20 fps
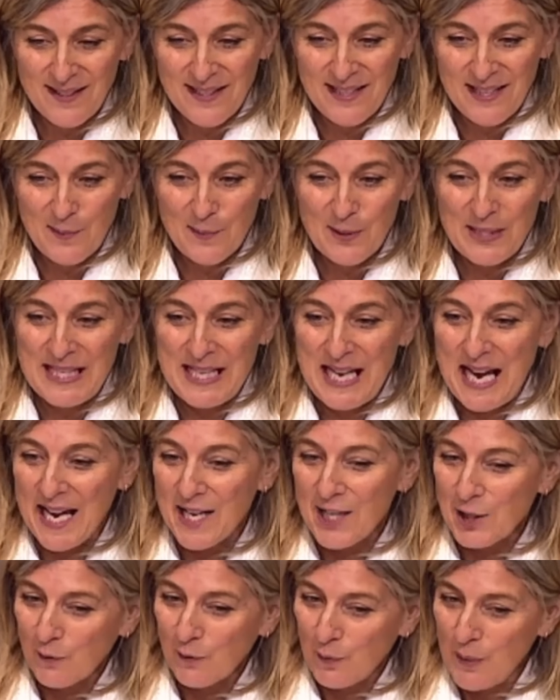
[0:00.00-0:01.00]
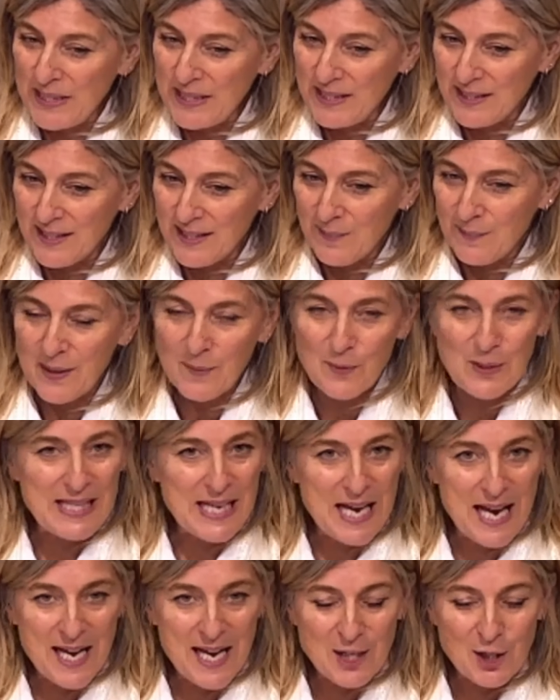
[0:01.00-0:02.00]
It was the age of wisdom, it was the
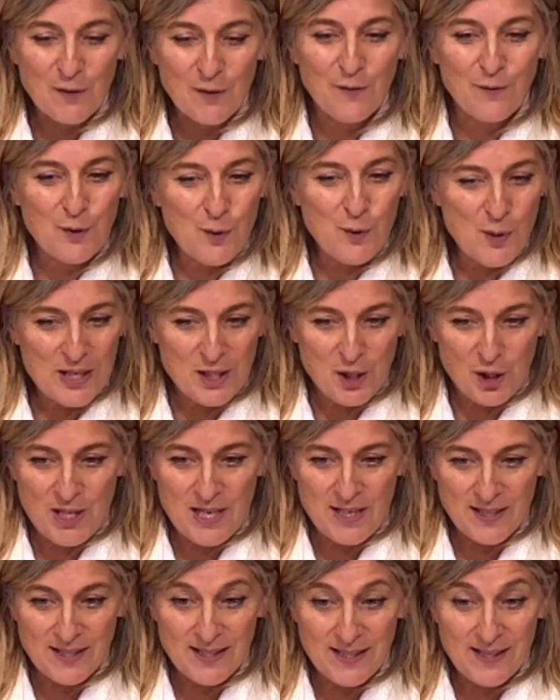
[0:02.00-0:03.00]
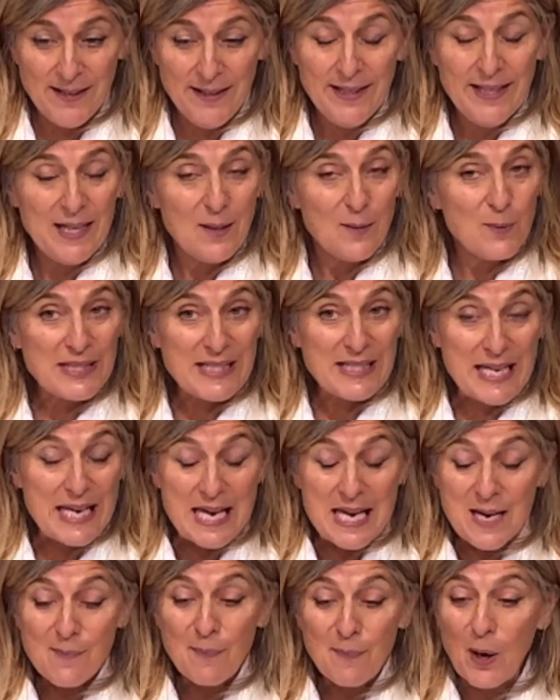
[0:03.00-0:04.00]
age of foolishness. It was the
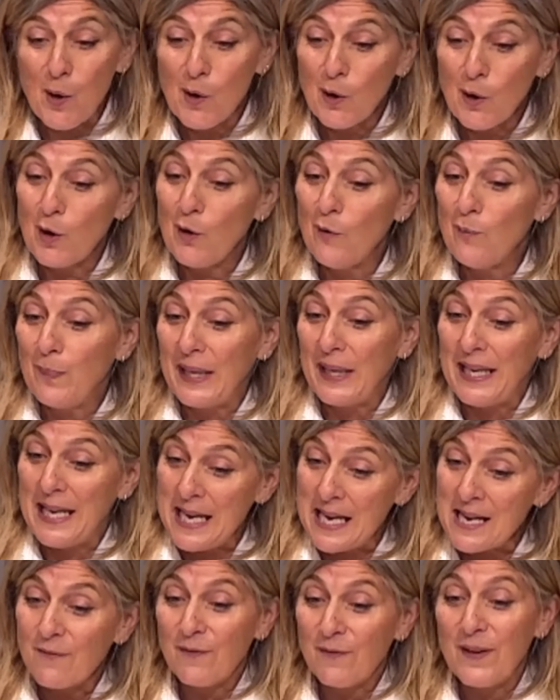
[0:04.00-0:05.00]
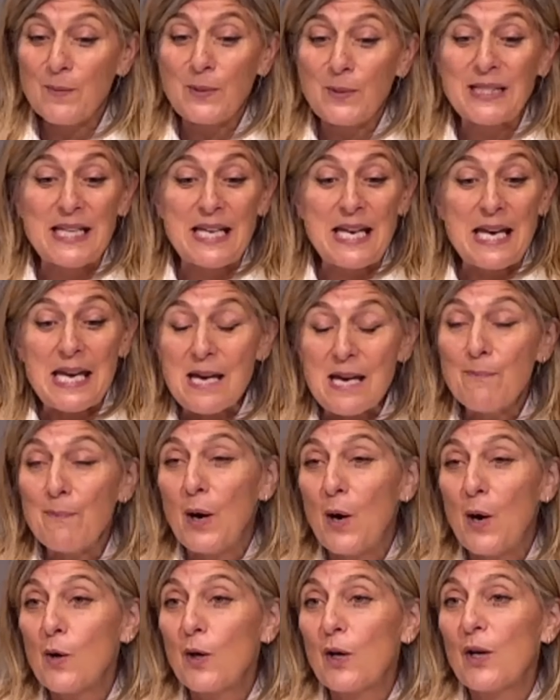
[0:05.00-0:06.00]
epoch of belief, it was the
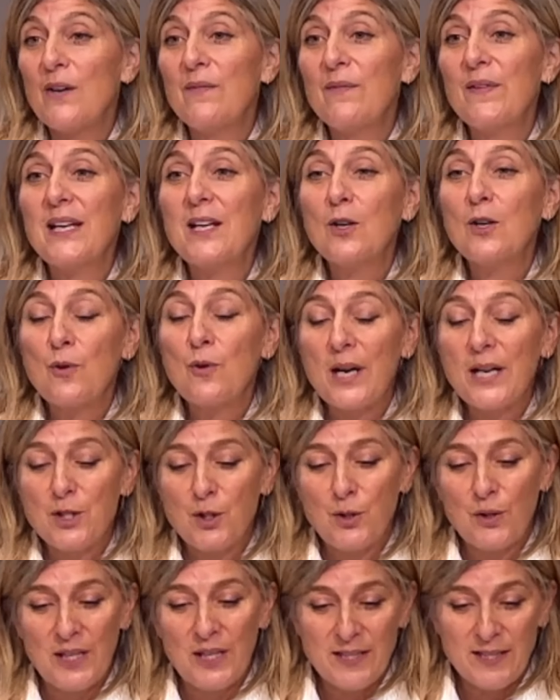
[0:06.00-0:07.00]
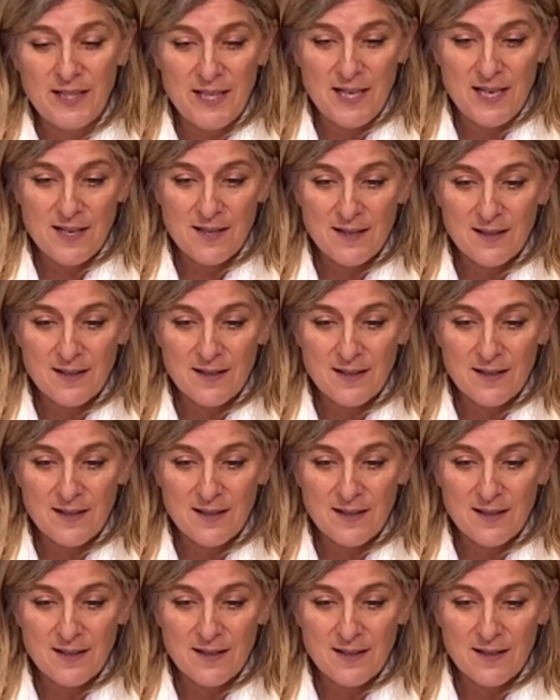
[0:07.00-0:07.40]
epoch of incredulity.